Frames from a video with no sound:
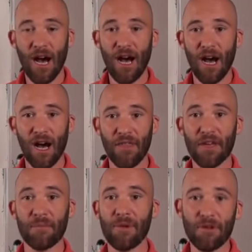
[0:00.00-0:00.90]

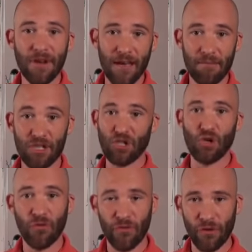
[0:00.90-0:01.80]
The computer name
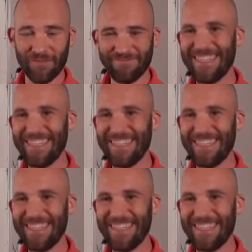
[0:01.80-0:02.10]
server